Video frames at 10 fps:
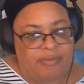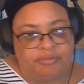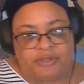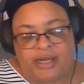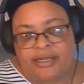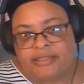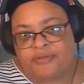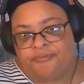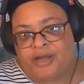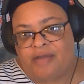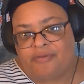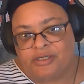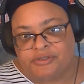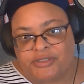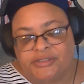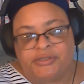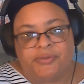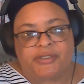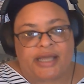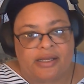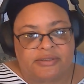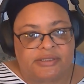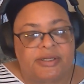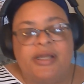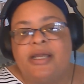I'm trying to get to 500 and to 1,000.